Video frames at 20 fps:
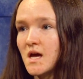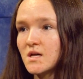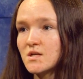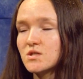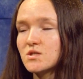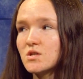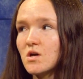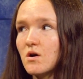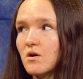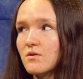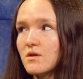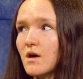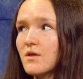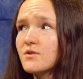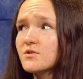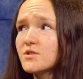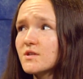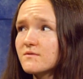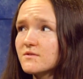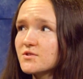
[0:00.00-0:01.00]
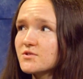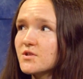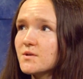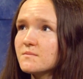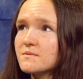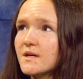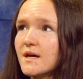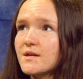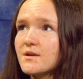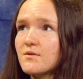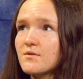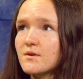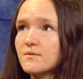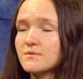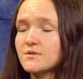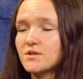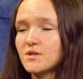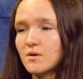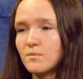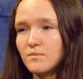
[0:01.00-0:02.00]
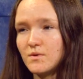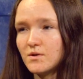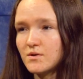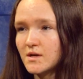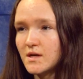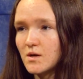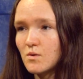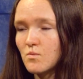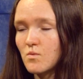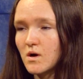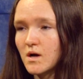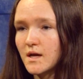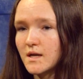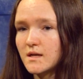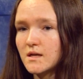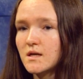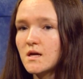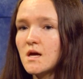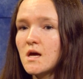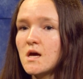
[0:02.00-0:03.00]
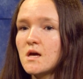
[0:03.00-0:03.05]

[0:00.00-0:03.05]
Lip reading: So the other service groups, I know there was a community one,